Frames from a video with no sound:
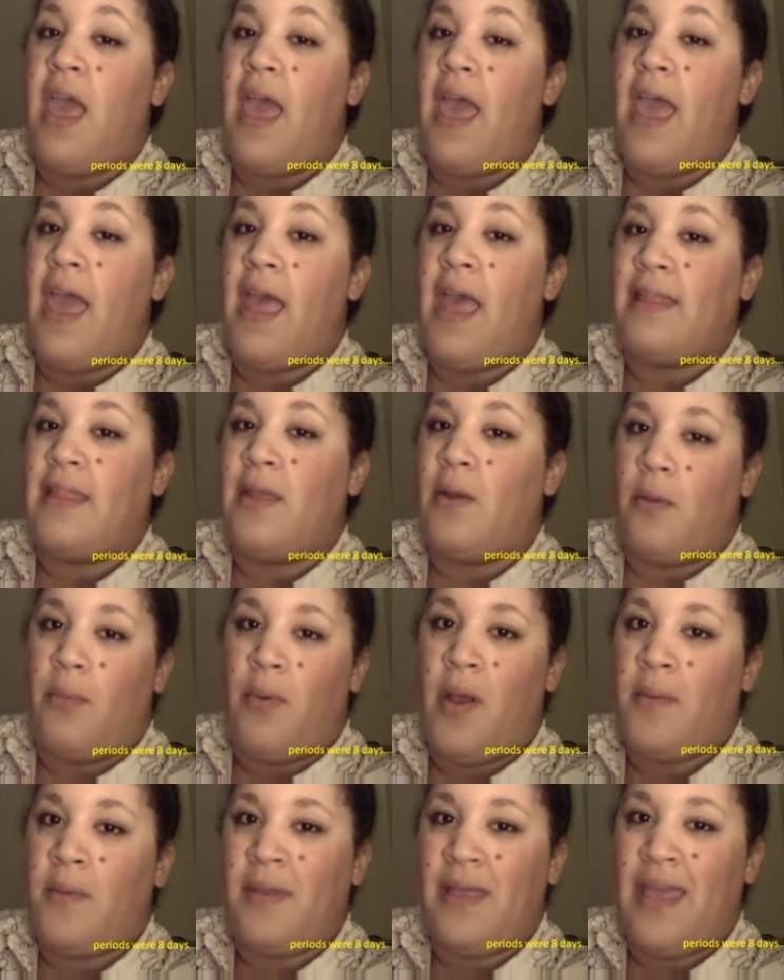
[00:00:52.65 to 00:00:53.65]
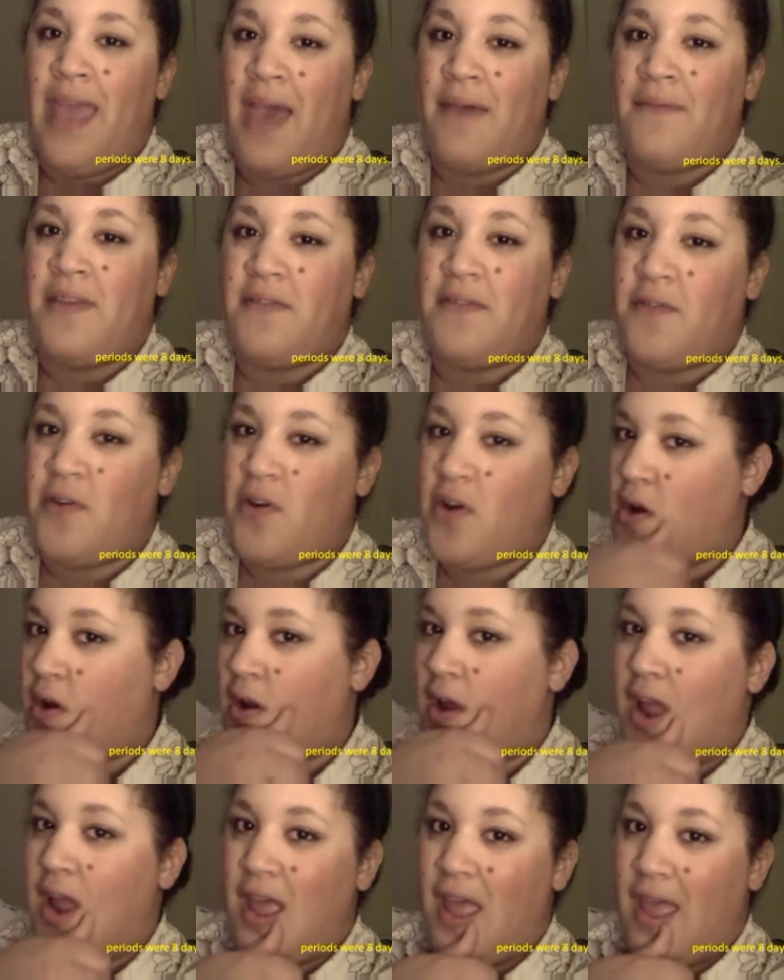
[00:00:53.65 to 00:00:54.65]
and they were probably heavy
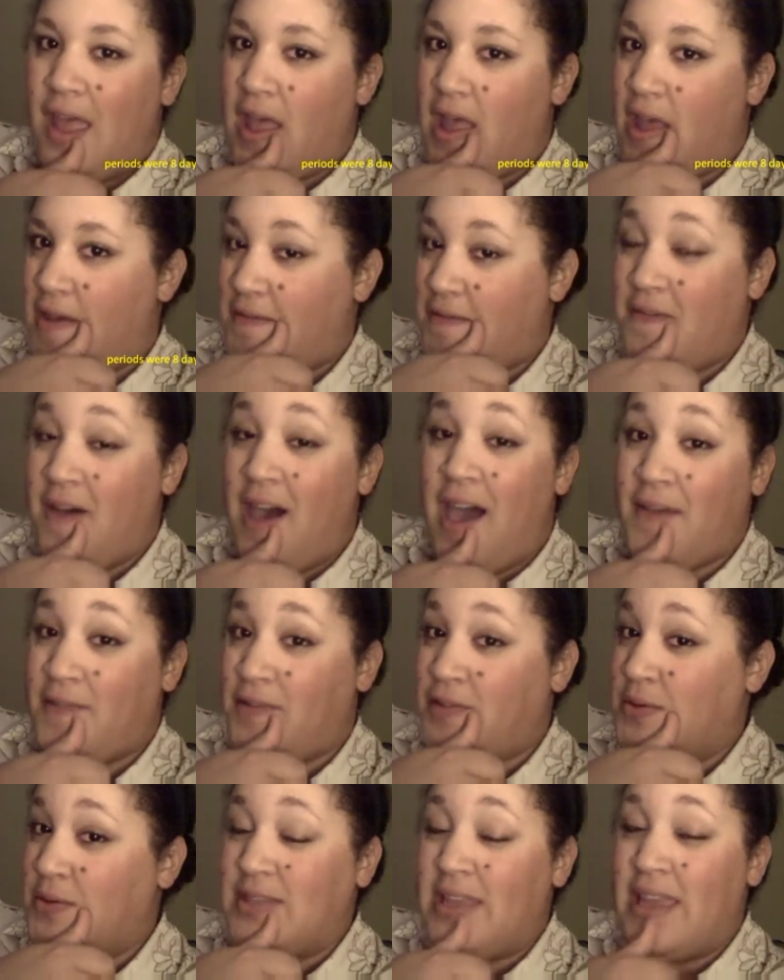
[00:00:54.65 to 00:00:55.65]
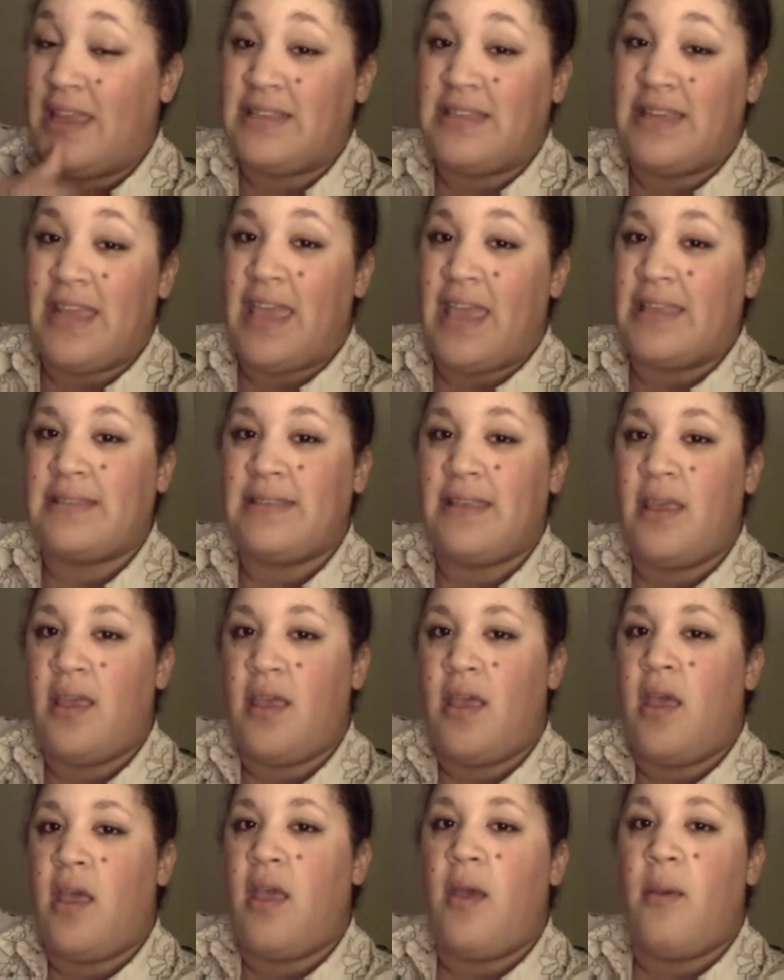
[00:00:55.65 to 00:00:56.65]
for 5 of those 8 days.
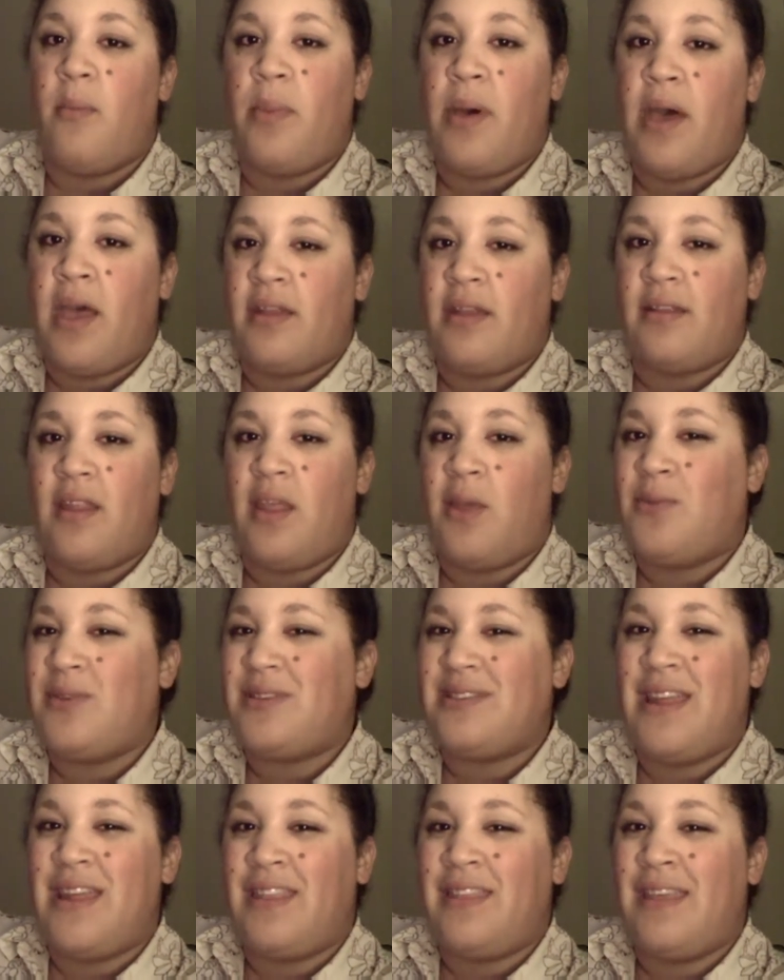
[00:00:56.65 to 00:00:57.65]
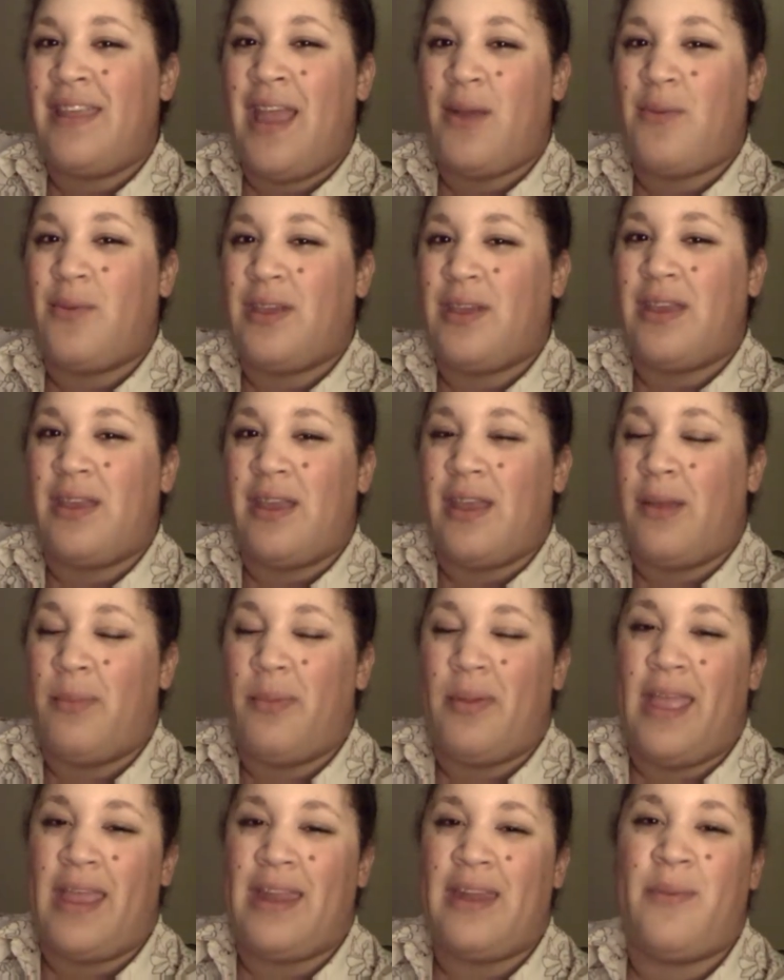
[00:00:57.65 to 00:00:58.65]
But it was nothing I can
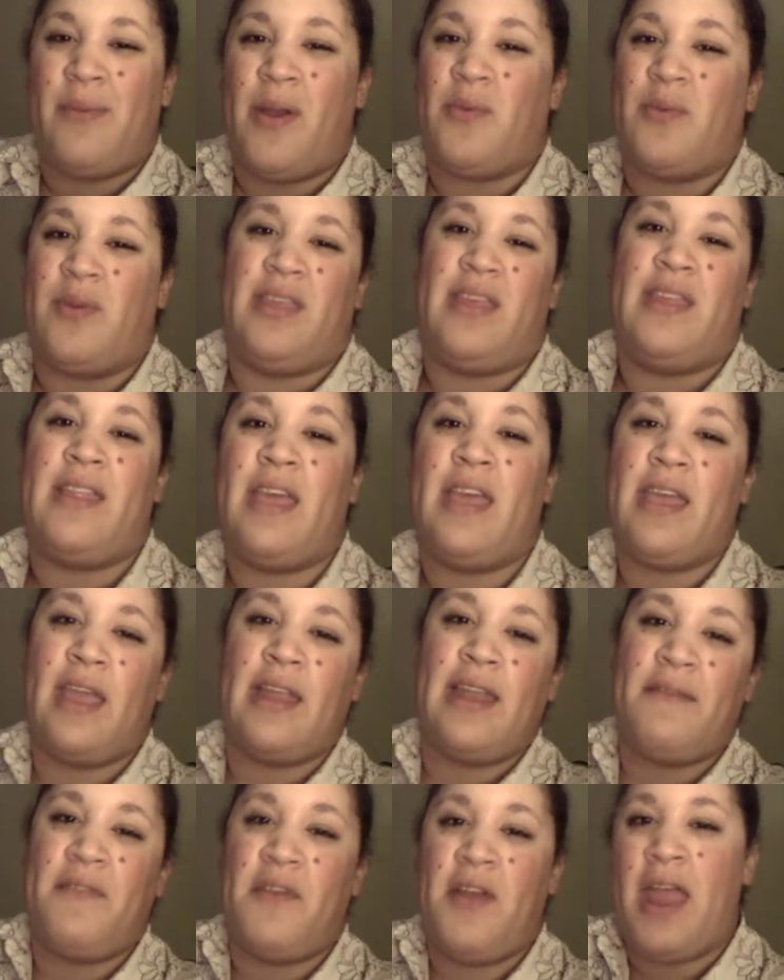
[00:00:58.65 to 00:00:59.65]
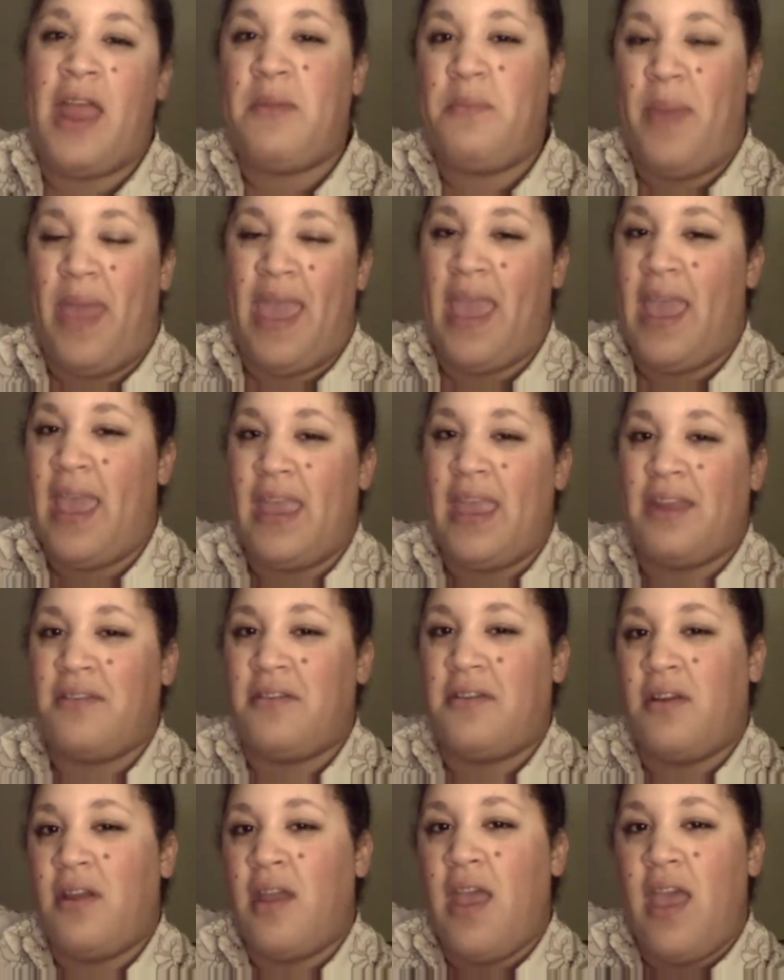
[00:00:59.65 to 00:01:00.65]
complain about, really. Like, I never had pain
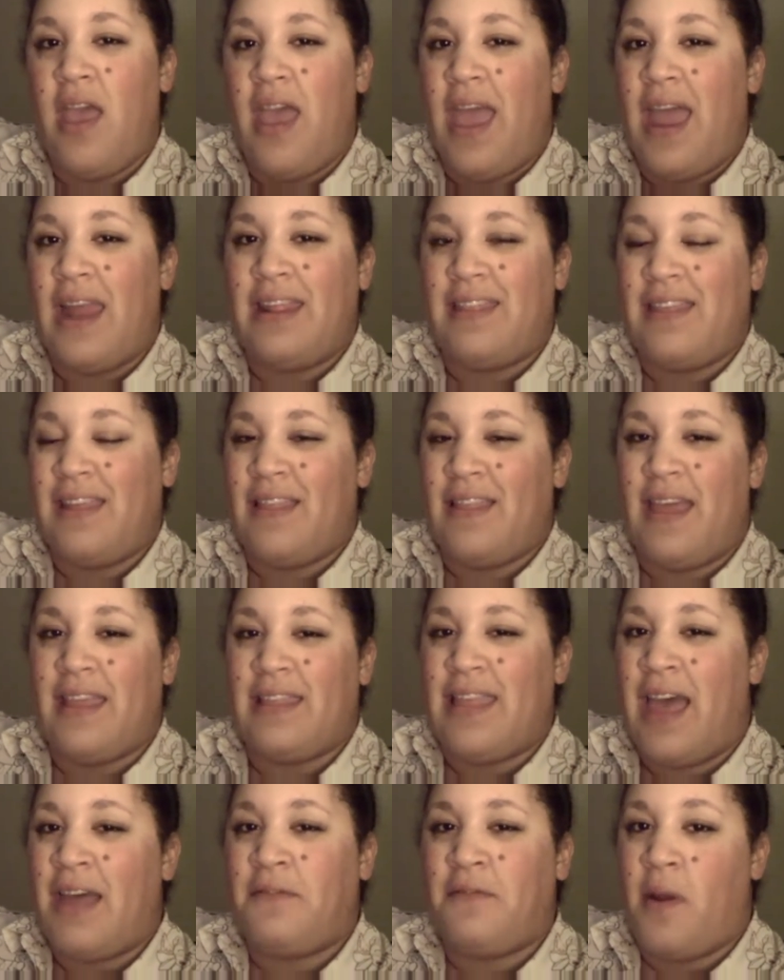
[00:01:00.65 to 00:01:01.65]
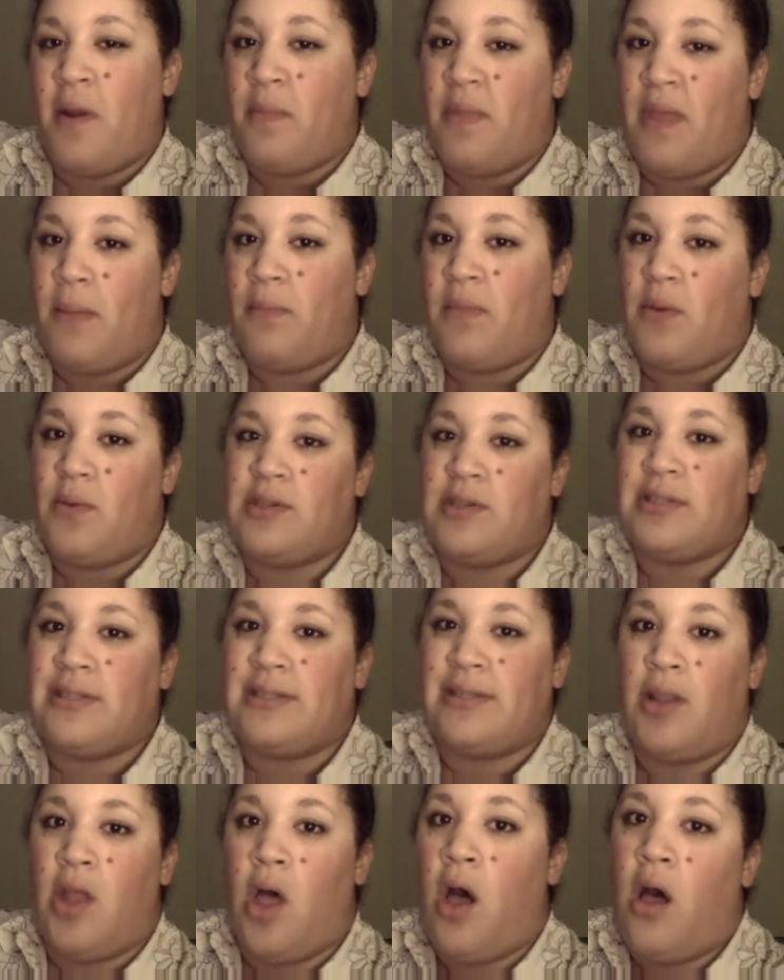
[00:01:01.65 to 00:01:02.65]
or anything like that from them. They were
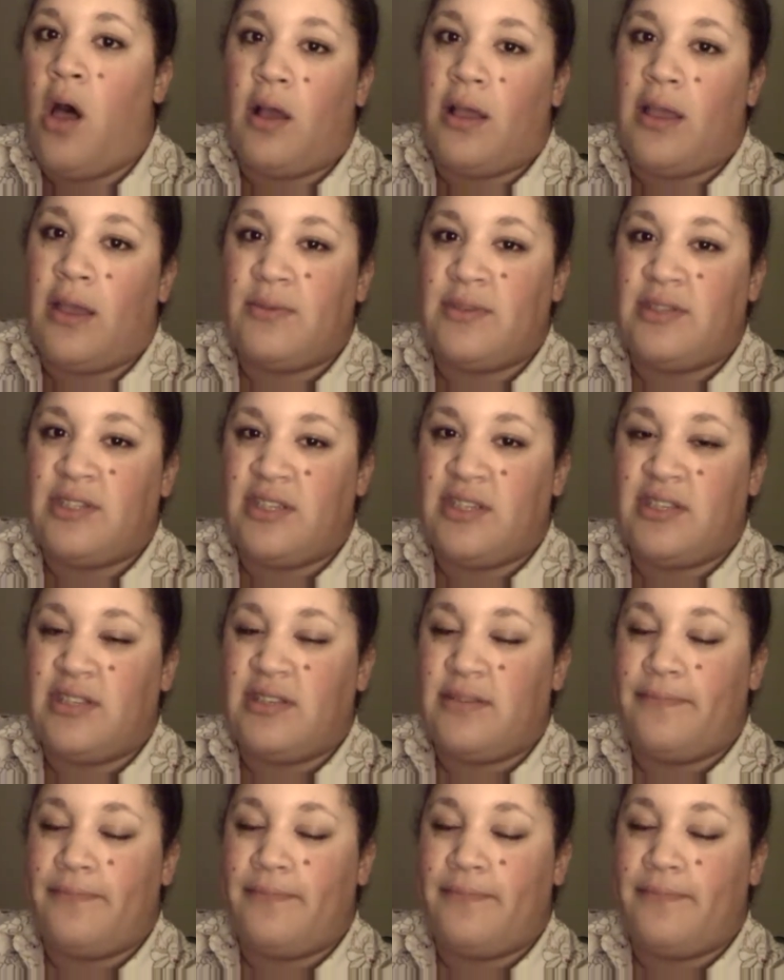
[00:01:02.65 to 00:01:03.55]
just long. It was just